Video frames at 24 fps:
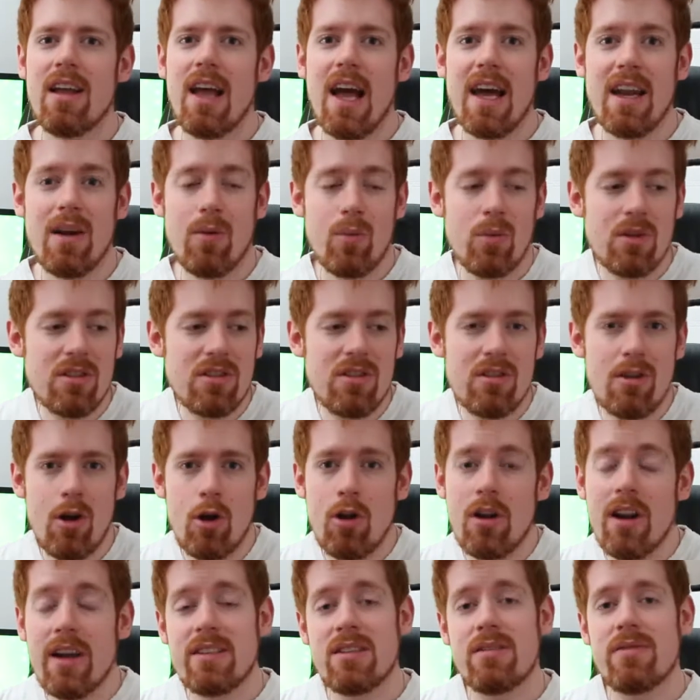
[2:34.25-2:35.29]
And it was no
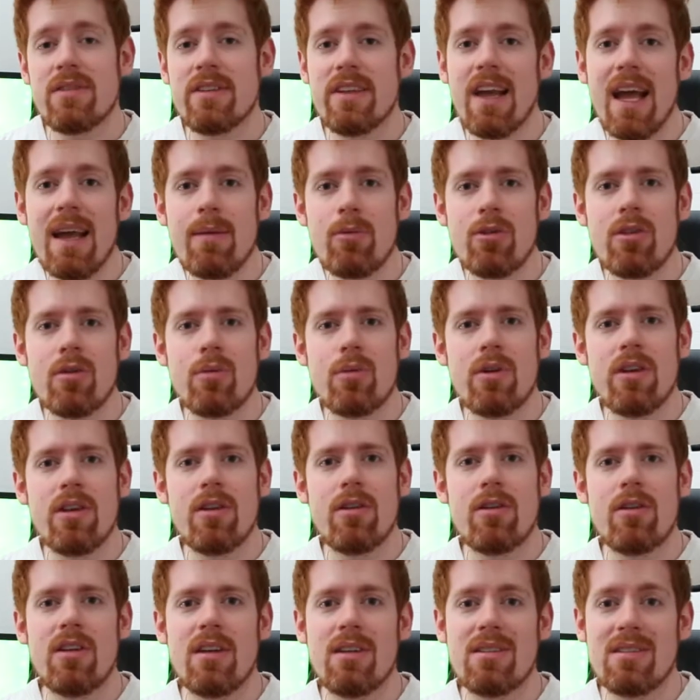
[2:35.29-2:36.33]
less of a game on the Wii
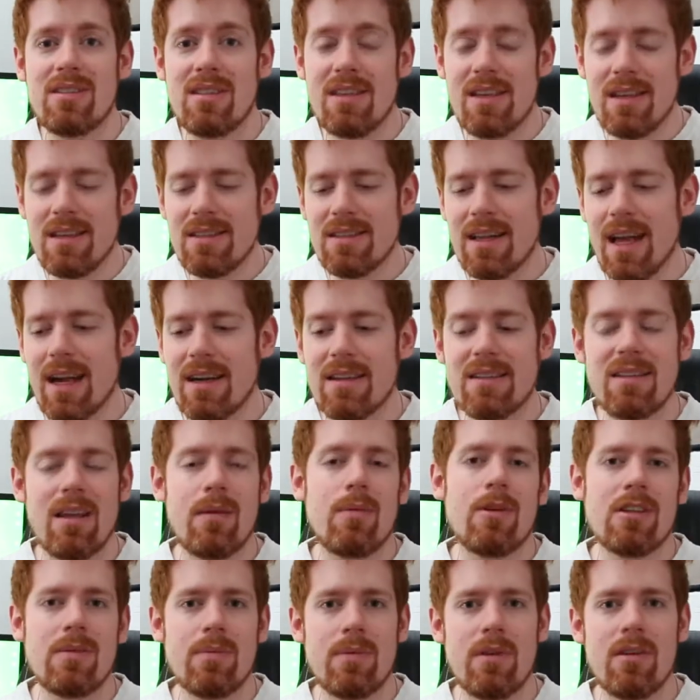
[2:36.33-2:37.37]
U. It's the exact same
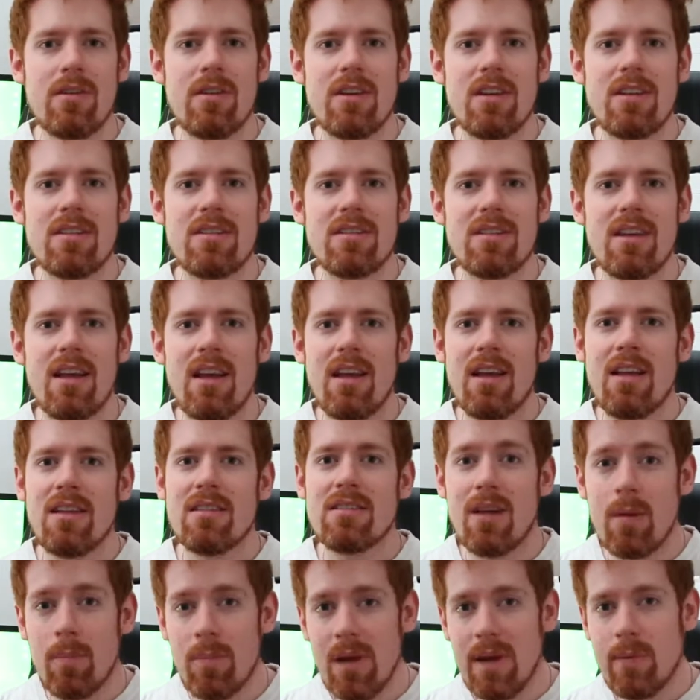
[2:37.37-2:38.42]
experience.
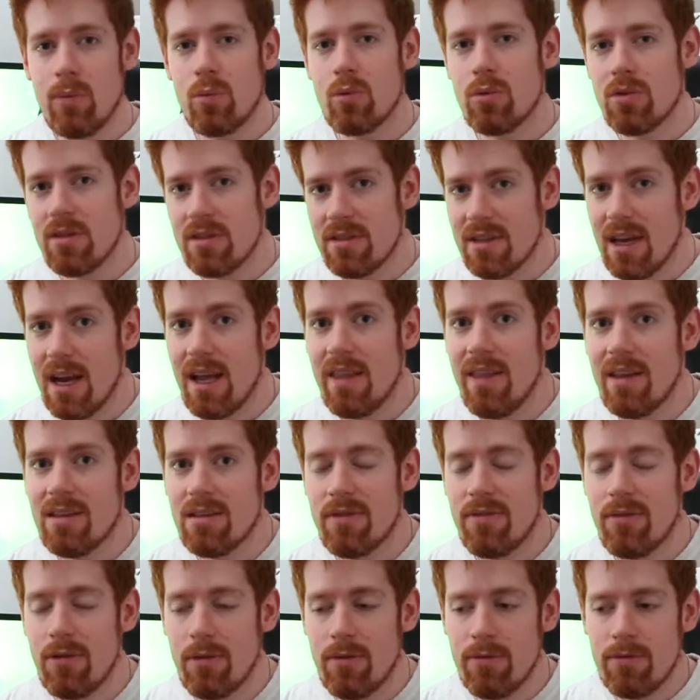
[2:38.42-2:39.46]
Some people would say there's a
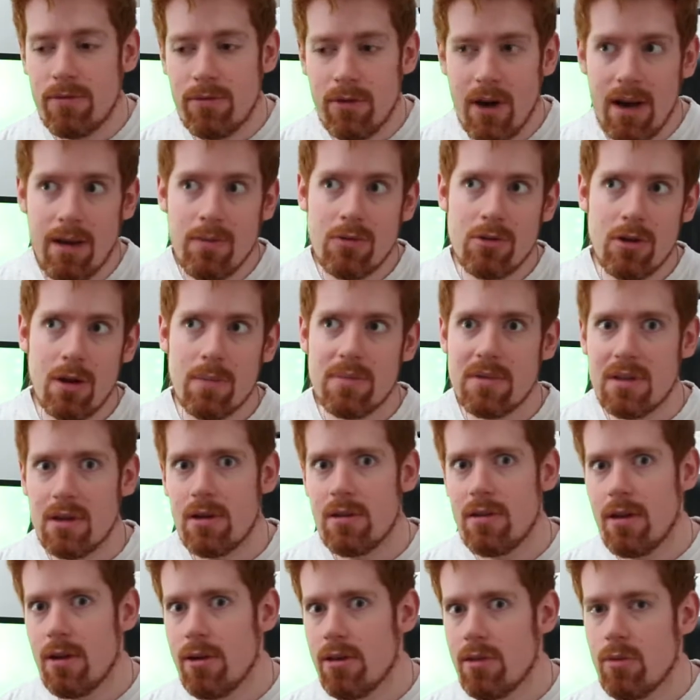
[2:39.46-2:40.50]
few frame drops here
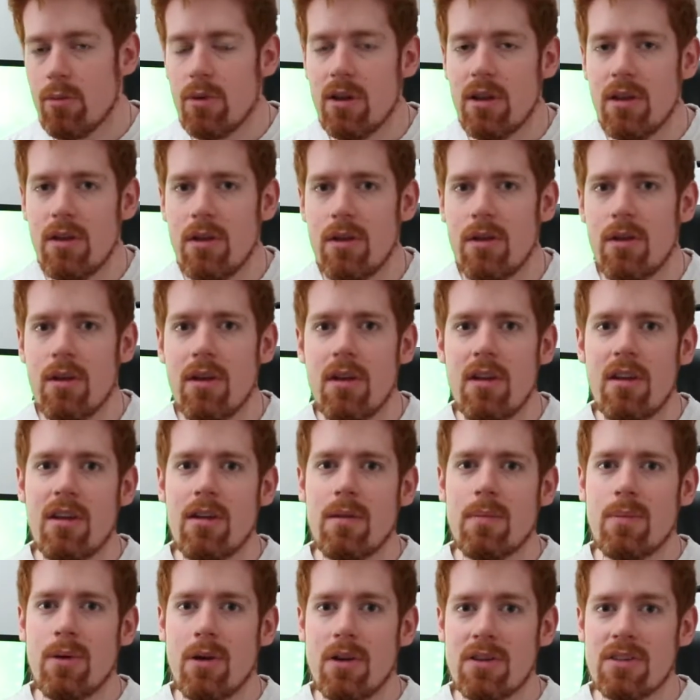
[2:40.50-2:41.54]
and there in the Wii U.
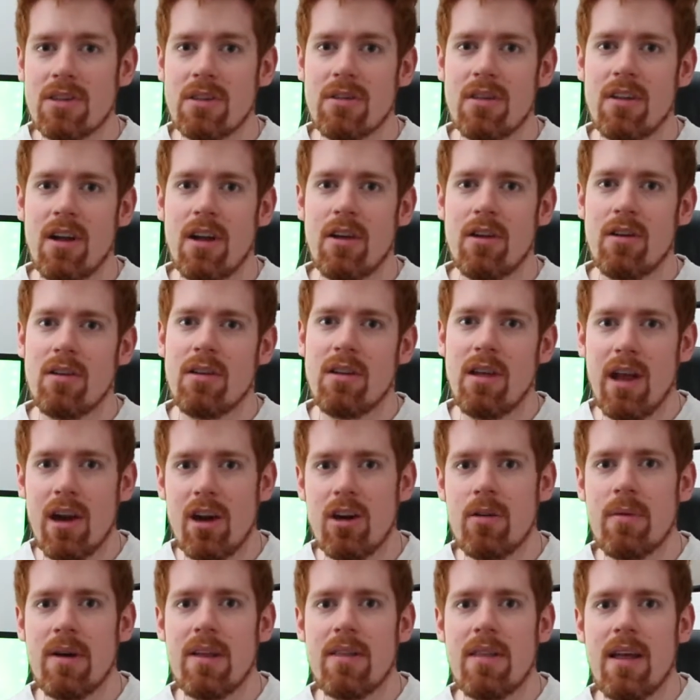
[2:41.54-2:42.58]
Personally, I don't
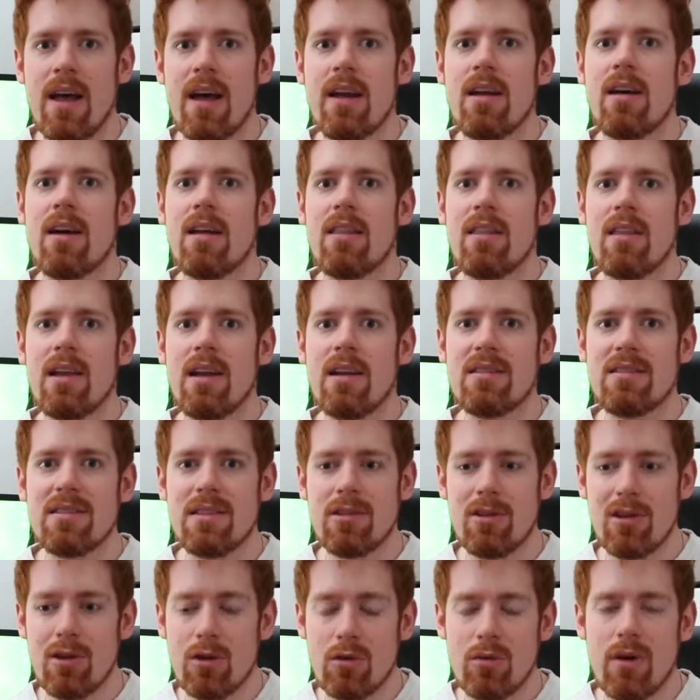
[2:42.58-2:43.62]
care about that. I think it's
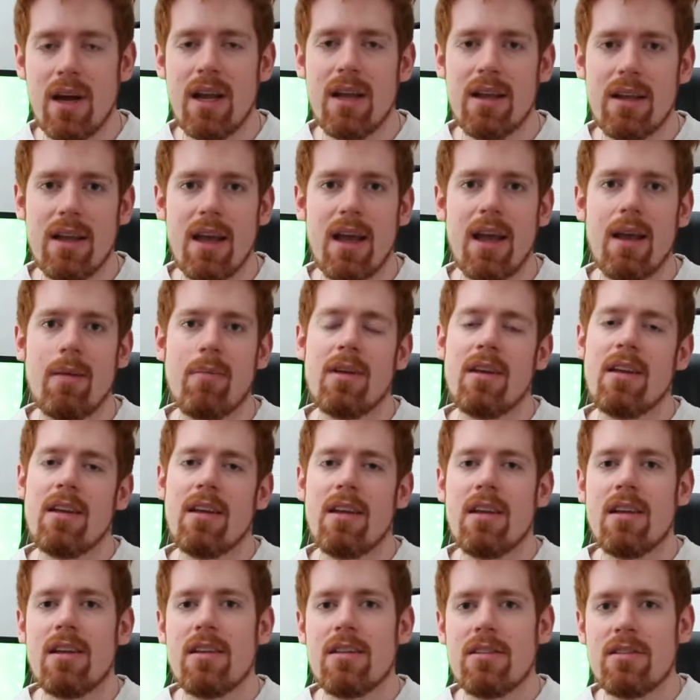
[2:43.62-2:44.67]
still a great game.
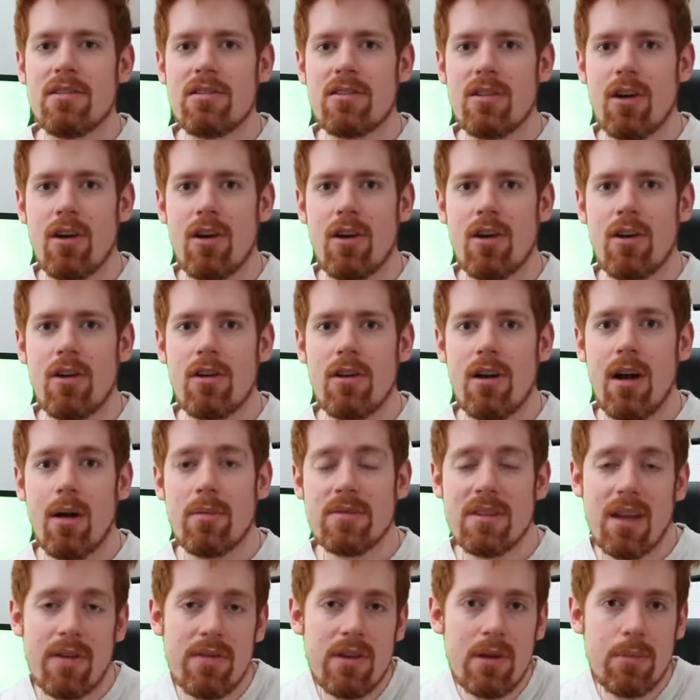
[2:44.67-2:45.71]
So I
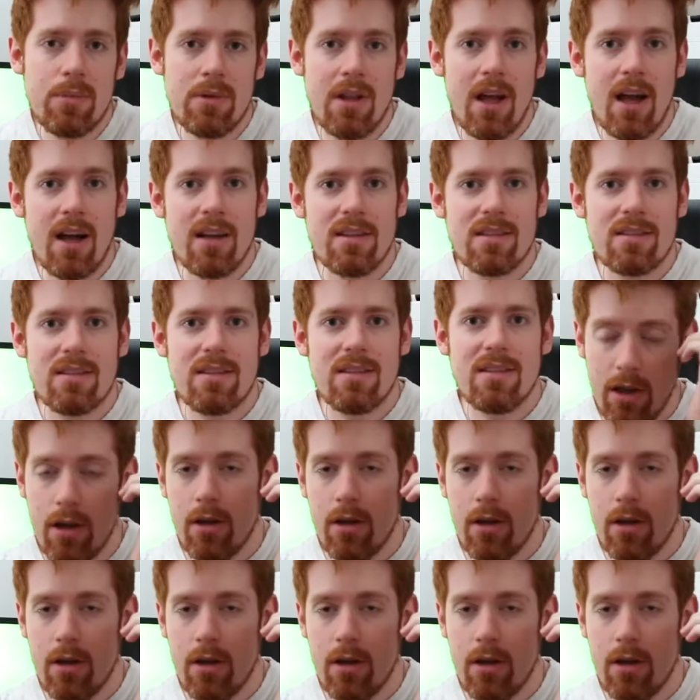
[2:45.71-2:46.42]
was having a blast.